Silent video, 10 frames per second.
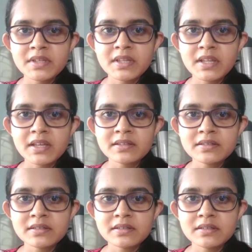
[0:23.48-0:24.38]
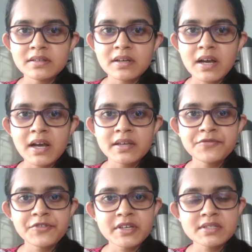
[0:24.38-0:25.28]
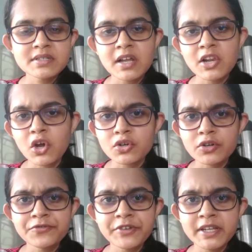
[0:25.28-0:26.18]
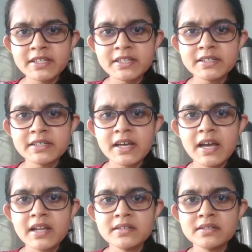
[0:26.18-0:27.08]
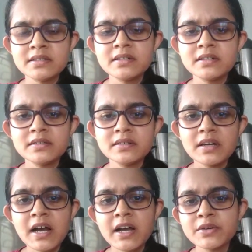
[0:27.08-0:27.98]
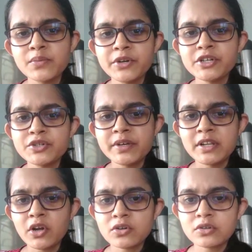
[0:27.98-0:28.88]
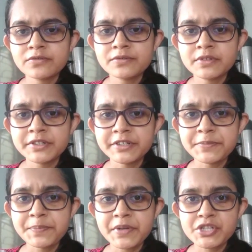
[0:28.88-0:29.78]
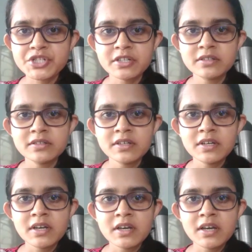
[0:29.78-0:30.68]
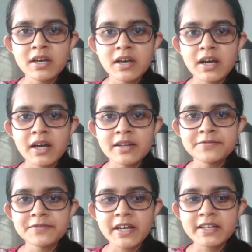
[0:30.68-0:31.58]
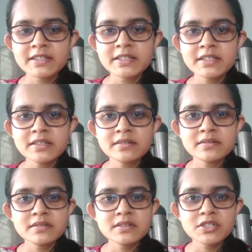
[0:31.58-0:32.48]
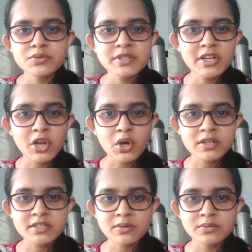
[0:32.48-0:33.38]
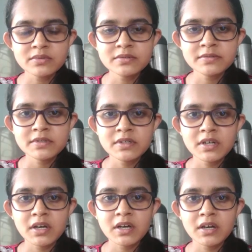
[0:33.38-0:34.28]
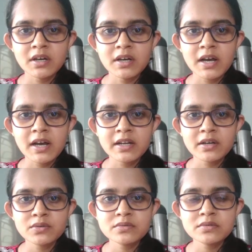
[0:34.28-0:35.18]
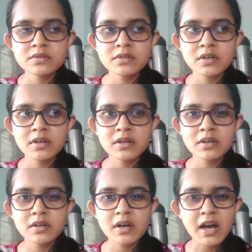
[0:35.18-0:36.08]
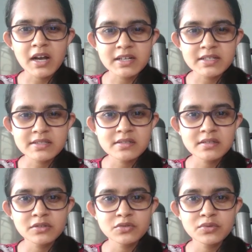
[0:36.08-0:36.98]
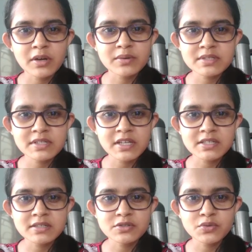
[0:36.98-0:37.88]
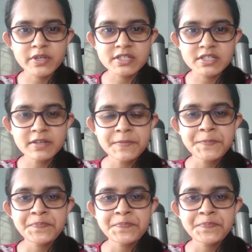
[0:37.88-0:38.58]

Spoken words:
Then I faced a lot of failure and I went to a lot of depression, and finally during lockdown around August 2020